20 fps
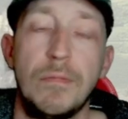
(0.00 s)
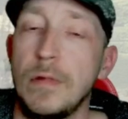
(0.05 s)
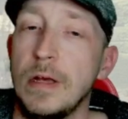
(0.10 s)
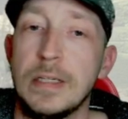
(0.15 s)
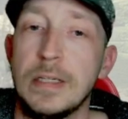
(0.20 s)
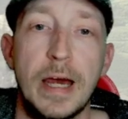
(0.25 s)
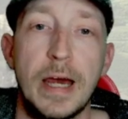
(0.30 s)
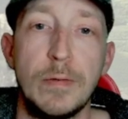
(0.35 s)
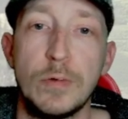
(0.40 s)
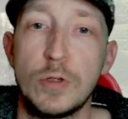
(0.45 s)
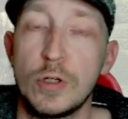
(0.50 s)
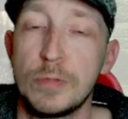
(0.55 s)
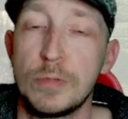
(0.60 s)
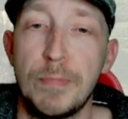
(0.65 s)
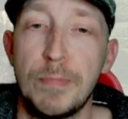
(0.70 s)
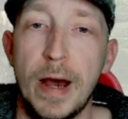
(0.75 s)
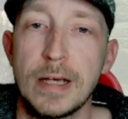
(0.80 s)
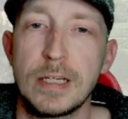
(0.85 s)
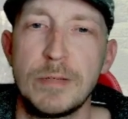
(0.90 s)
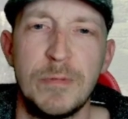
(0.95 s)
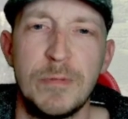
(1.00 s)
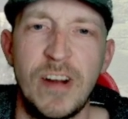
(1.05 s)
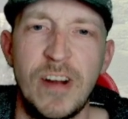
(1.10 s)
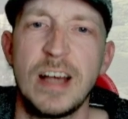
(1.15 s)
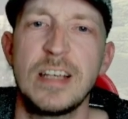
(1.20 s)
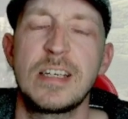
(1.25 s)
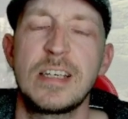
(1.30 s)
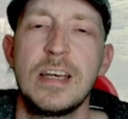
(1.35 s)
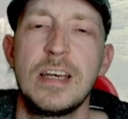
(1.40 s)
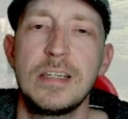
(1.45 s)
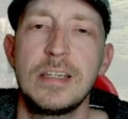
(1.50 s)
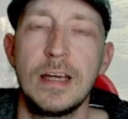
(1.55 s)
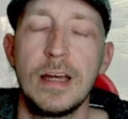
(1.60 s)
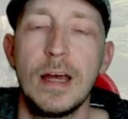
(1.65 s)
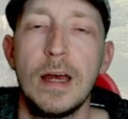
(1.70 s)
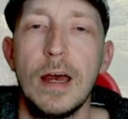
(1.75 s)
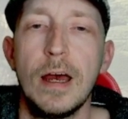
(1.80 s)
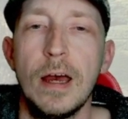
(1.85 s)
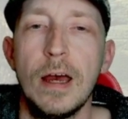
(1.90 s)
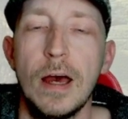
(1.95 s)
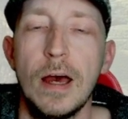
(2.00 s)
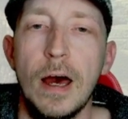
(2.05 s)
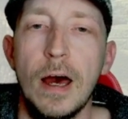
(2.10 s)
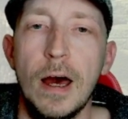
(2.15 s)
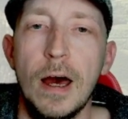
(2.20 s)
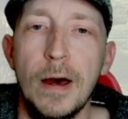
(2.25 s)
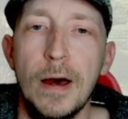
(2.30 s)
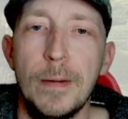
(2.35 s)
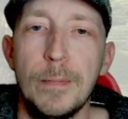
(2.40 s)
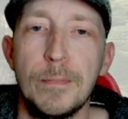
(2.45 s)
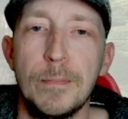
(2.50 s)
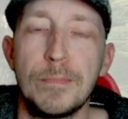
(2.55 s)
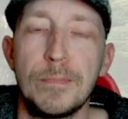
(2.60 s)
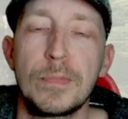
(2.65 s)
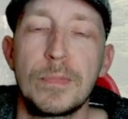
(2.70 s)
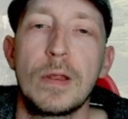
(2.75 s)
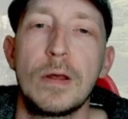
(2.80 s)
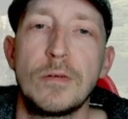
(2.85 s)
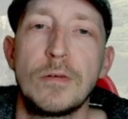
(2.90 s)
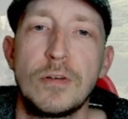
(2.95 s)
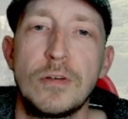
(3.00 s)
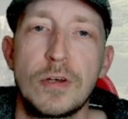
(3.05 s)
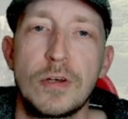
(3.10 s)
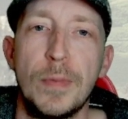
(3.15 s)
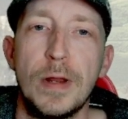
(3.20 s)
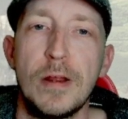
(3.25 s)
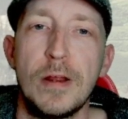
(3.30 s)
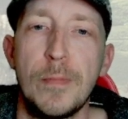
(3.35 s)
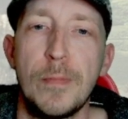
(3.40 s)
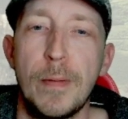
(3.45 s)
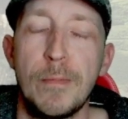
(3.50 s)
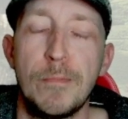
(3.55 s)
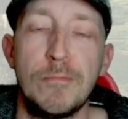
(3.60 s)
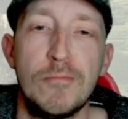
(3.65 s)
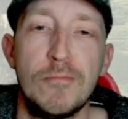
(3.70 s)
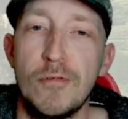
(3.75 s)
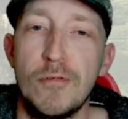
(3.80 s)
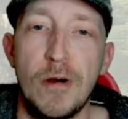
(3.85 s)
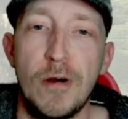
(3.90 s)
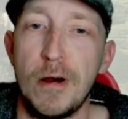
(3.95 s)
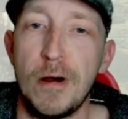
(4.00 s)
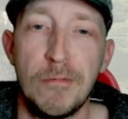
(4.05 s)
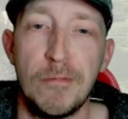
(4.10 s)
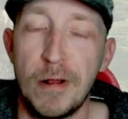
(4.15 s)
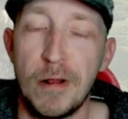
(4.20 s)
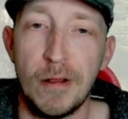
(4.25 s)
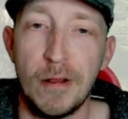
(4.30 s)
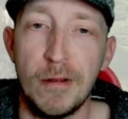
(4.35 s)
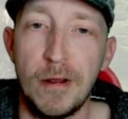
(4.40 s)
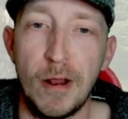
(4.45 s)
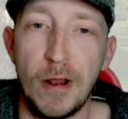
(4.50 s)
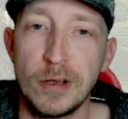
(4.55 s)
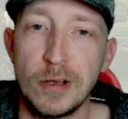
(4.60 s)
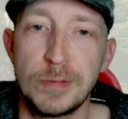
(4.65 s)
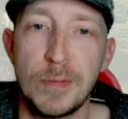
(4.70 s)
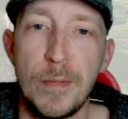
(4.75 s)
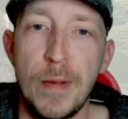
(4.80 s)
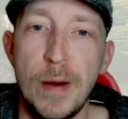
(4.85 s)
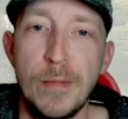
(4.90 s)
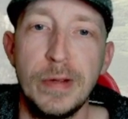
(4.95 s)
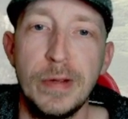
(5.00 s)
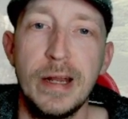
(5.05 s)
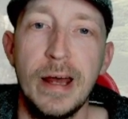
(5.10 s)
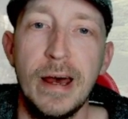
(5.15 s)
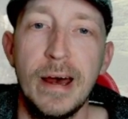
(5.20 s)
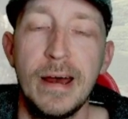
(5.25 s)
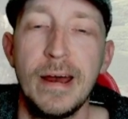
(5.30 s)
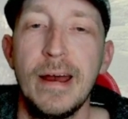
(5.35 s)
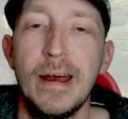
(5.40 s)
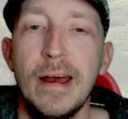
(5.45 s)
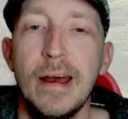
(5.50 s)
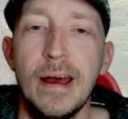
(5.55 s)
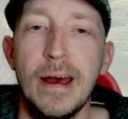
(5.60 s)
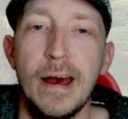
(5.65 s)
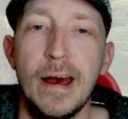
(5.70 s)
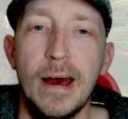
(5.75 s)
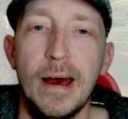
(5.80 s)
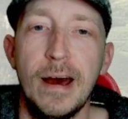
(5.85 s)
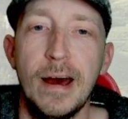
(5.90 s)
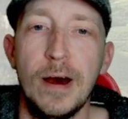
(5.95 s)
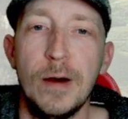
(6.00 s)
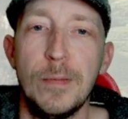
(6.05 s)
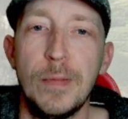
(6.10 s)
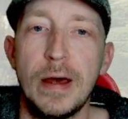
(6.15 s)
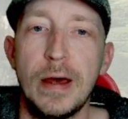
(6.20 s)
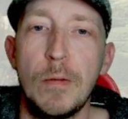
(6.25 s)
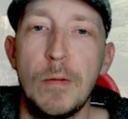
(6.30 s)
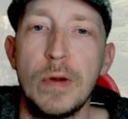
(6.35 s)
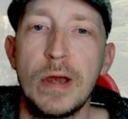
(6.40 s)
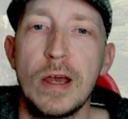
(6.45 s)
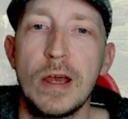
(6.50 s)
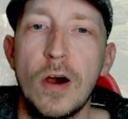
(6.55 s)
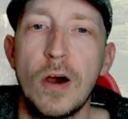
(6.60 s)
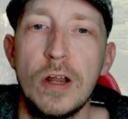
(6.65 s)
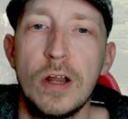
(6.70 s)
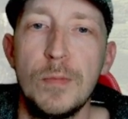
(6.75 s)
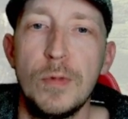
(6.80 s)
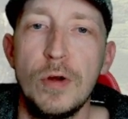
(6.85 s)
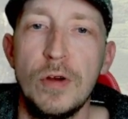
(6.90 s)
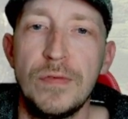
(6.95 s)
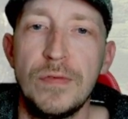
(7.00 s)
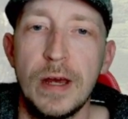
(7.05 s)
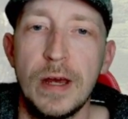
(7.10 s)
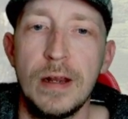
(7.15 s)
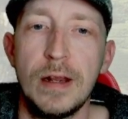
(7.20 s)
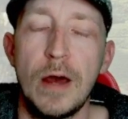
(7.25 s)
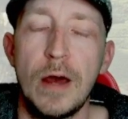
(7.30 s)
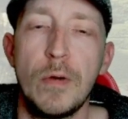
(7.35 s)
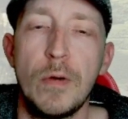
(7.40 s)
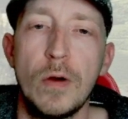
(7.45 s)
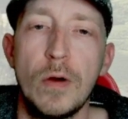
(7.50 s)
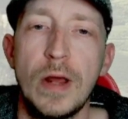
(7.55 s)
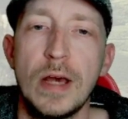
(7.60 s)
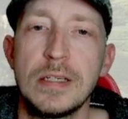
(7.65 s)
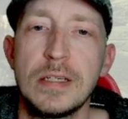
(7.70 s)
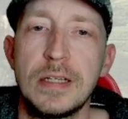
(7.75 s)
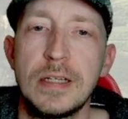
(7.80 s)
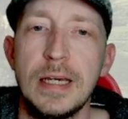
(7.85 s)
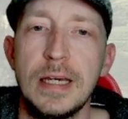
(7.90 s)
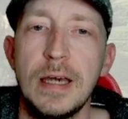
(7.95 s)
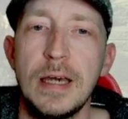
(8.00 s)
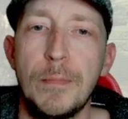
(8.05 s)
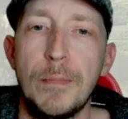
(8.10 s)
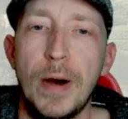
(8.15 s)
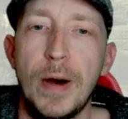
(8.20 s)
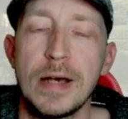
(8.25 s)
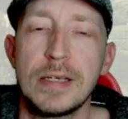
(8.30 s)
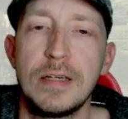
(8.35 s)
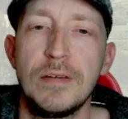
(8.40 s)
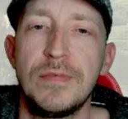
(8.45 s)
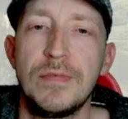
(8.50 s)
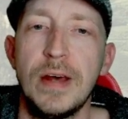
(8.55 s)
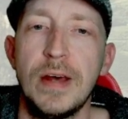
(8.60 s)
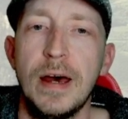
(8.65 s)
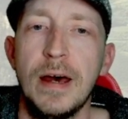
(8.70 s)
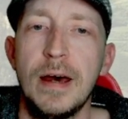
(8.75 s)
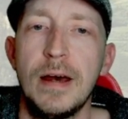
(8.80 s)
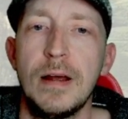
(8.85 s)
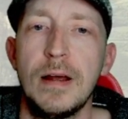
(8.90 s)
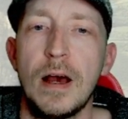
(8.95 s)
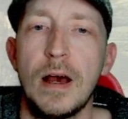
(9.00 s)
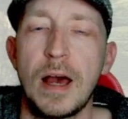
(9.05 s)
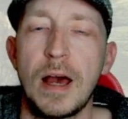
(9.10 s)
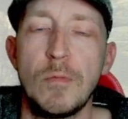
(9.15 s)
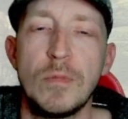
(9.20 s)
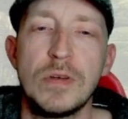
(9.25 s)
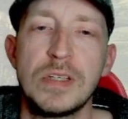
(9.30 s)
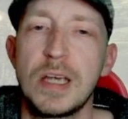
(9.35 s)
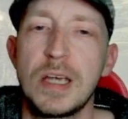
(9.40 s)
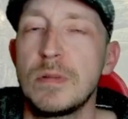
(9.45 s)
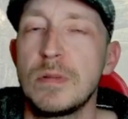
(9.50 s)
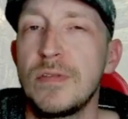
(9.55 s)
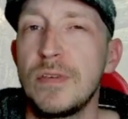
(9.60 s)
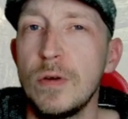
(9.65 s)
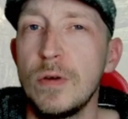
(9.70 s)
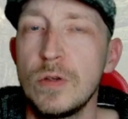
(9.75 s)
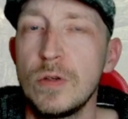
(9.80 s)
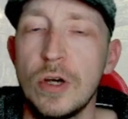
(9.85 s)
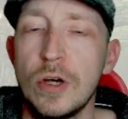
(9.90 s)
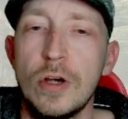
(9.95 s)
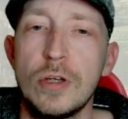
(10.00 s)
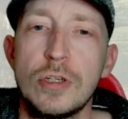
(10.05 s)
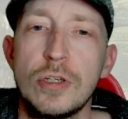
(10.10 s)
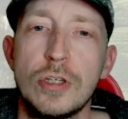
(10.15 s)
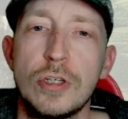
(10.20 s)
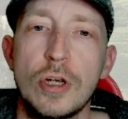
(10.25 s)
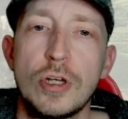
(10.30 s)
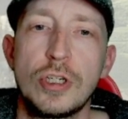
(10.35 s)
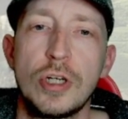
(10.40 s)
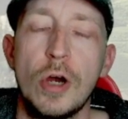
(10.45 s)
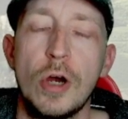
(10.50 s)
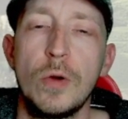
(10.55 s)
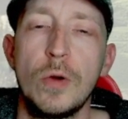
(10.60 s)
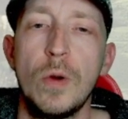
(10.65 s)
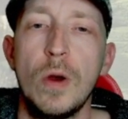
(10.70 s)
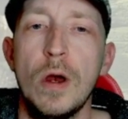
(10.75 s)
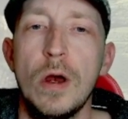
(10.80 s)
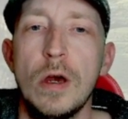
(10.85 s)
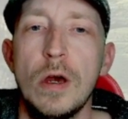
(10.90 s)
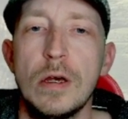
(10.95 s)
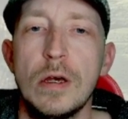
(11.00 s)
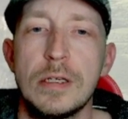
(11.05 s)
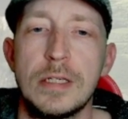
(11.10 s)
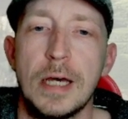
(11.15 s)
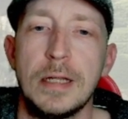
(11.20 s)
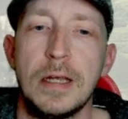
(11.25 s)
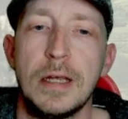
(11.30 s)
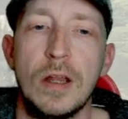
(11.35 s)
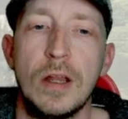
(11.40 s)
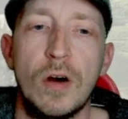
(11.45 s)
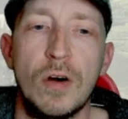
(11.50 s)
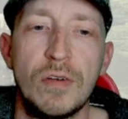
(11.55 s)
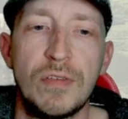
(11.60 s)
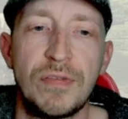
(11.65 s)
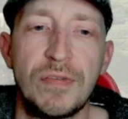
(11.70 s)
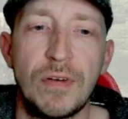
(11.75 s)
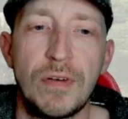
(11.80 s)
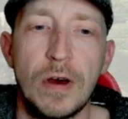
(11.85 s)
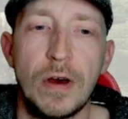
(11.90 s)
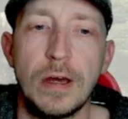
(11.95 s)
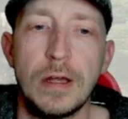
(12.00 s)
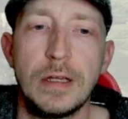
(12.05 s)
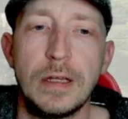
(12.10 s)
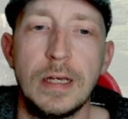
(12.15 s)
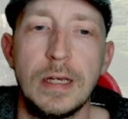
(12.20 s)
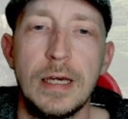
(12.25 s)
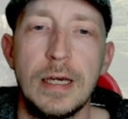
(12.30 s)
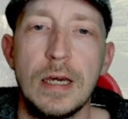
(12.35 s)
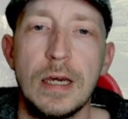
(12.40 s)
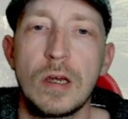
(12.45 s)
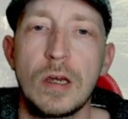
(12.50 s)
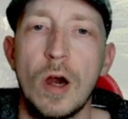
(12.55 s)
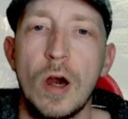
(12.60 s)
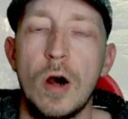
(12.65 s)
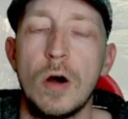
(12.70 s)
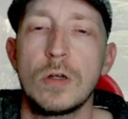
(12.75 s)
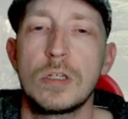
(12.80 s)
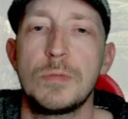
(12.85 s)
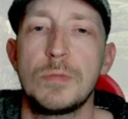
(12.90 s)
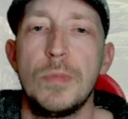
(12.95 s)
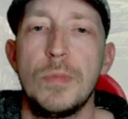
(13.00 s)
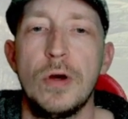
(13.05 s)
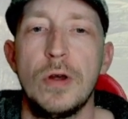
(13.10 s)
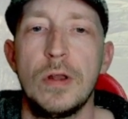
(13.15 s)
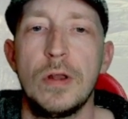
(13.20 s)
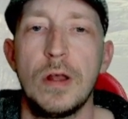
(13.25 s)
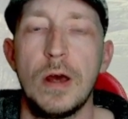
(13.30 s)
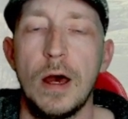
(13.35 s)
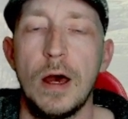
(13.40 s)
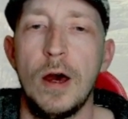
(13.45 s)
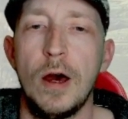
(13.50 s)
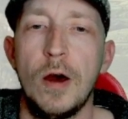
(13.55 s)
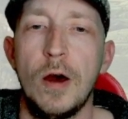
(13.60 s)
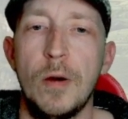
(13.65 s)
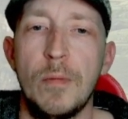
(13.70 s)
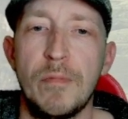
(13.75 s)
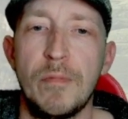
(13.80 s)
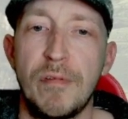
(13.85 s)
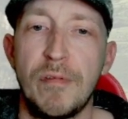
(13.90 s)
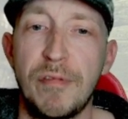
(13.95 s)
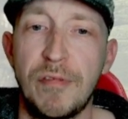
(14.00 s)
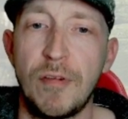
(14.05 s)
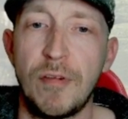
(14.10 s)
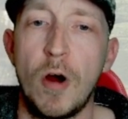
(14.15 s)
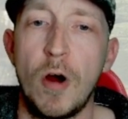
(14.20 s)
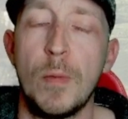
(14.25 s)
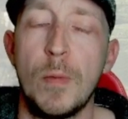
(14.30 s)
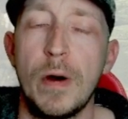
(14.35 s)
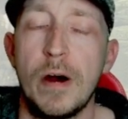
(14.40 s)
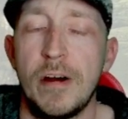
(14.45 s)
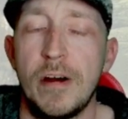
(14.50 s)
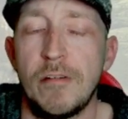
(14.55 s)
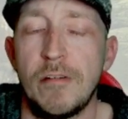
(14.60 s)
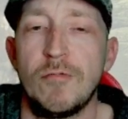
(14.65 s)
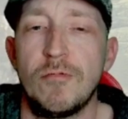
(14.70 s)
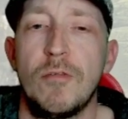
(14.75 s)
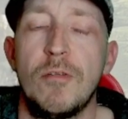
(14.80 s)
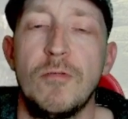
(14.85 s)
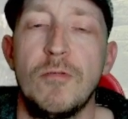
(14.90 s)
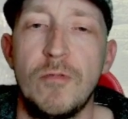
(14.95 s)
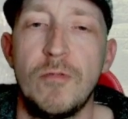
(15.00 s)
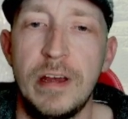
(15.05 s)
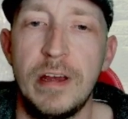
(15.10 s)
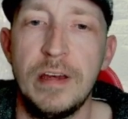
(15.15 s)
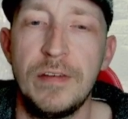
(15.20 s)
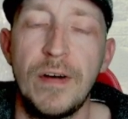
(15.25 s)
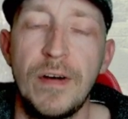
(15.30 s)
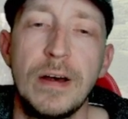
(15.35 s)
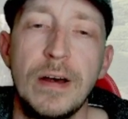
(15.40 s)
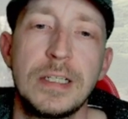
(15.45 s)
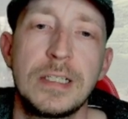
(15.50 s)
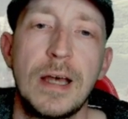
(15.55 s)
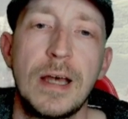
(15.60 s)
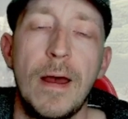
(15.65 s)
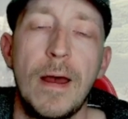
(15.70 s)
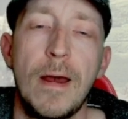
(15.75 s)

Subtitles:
His name's just past Mirask, is it? Just completely lost my memory there. And then we can kind of moved in. There we go. There's the passive there. Again, we skipped a few turns to just show sending off the guardsman from Reavers.